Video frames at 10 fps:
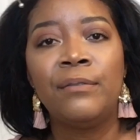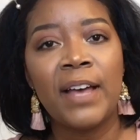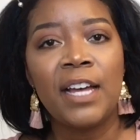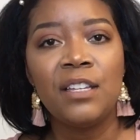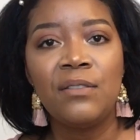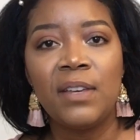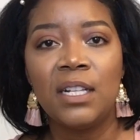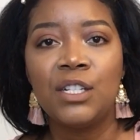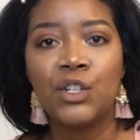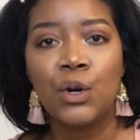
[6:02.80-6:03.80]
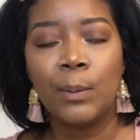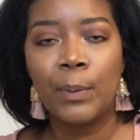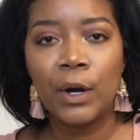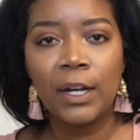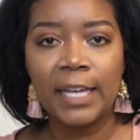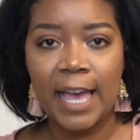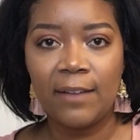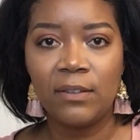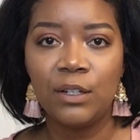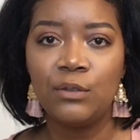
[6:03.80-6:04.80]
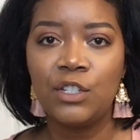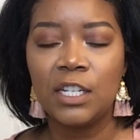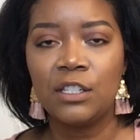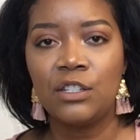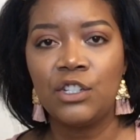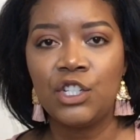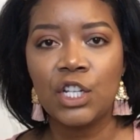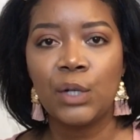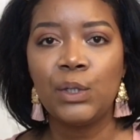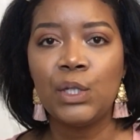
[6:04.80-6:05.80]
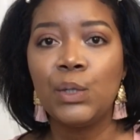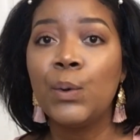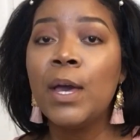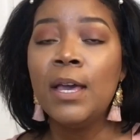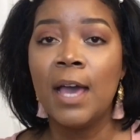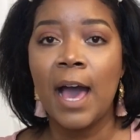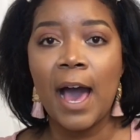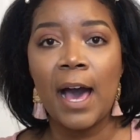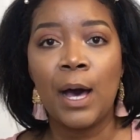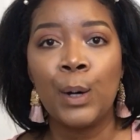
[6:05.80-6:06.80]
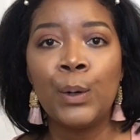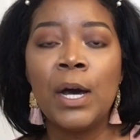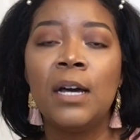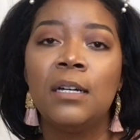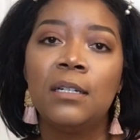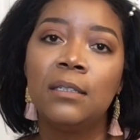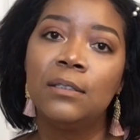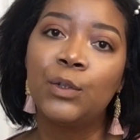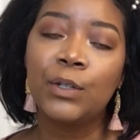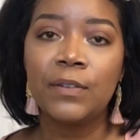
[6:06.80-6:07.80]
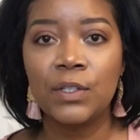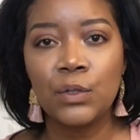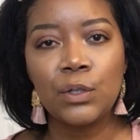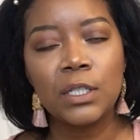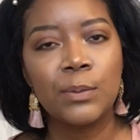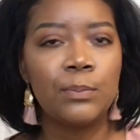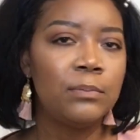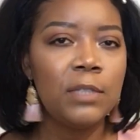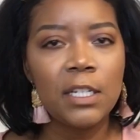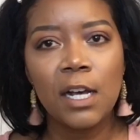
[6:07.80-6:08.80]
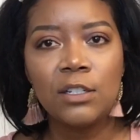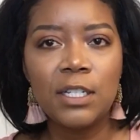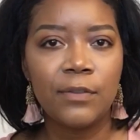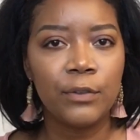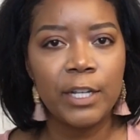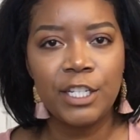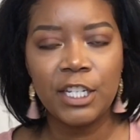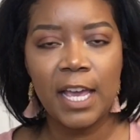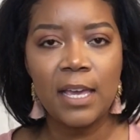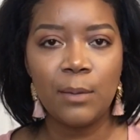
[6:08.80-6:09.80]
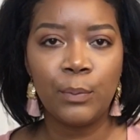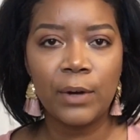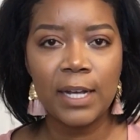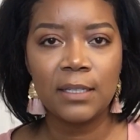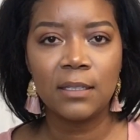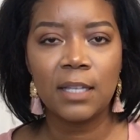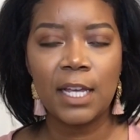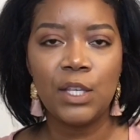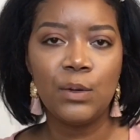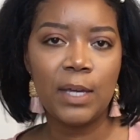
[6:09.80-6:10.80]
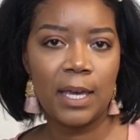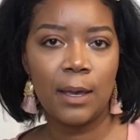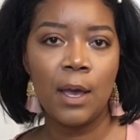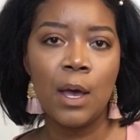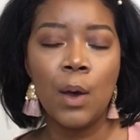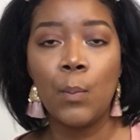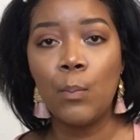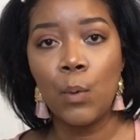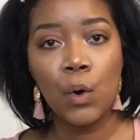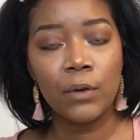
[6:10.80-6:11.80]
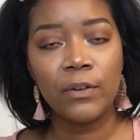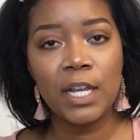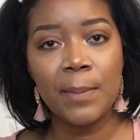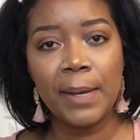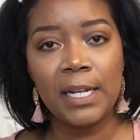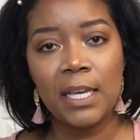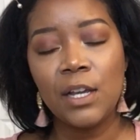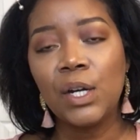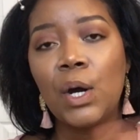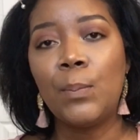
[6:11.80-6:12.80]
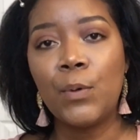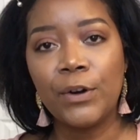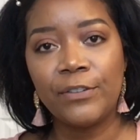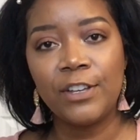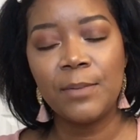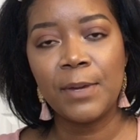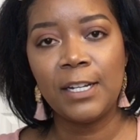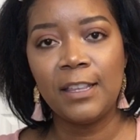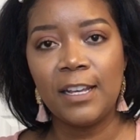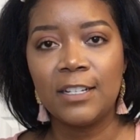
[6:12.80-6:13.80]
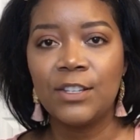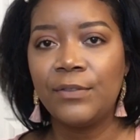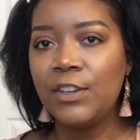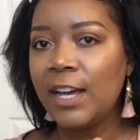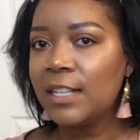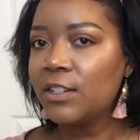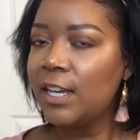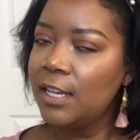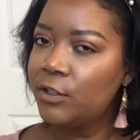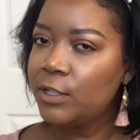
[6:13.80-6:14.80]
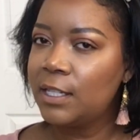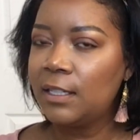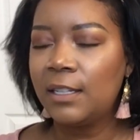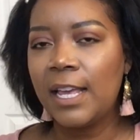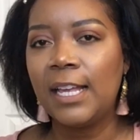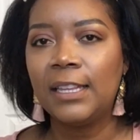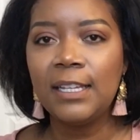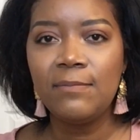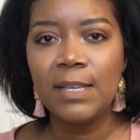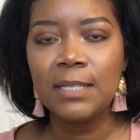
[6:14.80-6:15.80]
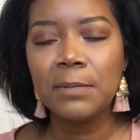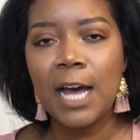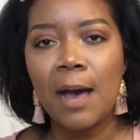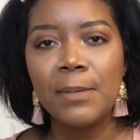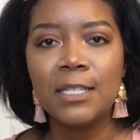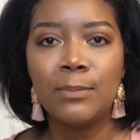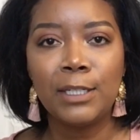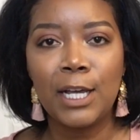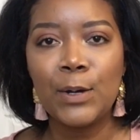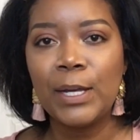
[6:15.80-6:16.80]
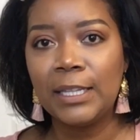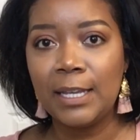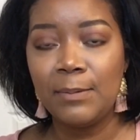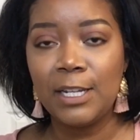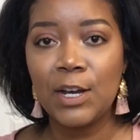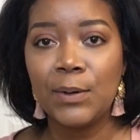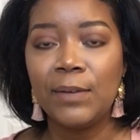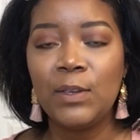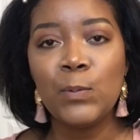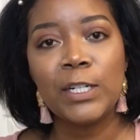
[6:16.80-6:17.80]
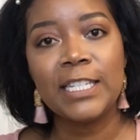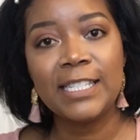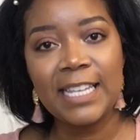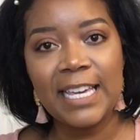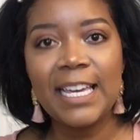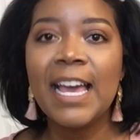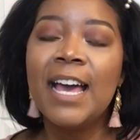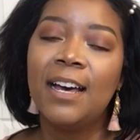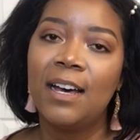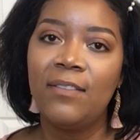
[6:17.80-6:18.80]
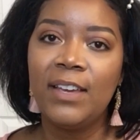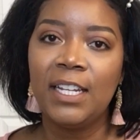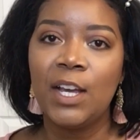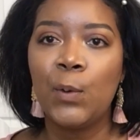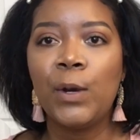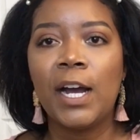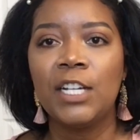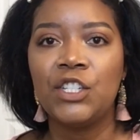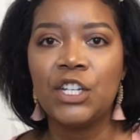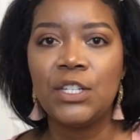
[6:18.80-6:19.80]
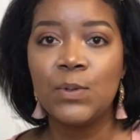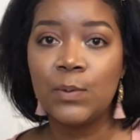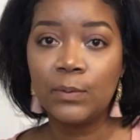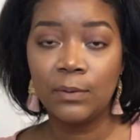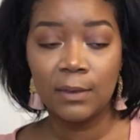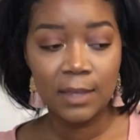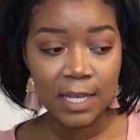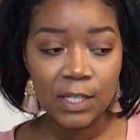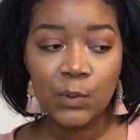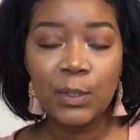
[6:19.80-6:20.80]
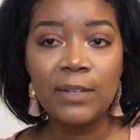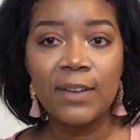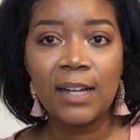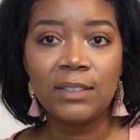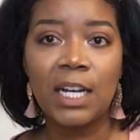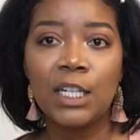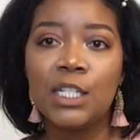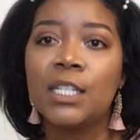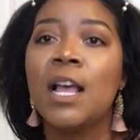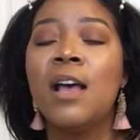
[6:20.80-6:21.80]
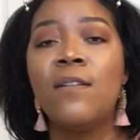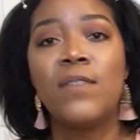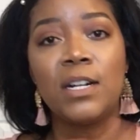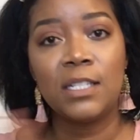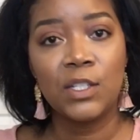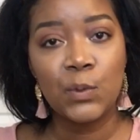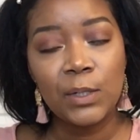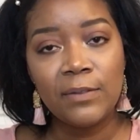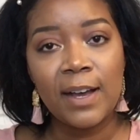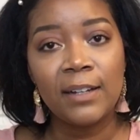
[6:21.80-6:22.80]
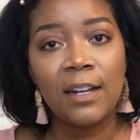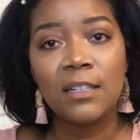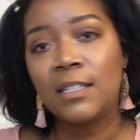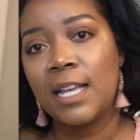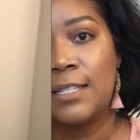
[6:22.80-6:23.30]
Value Village or Park Avenue, just to show you how thrift stores, you know, differentiate in prices. Like, you get more for your money here or more for your money there. So if you guys are interested in that, leave me some comments below and let me know if you want to see a video where I show you this $25 versus $25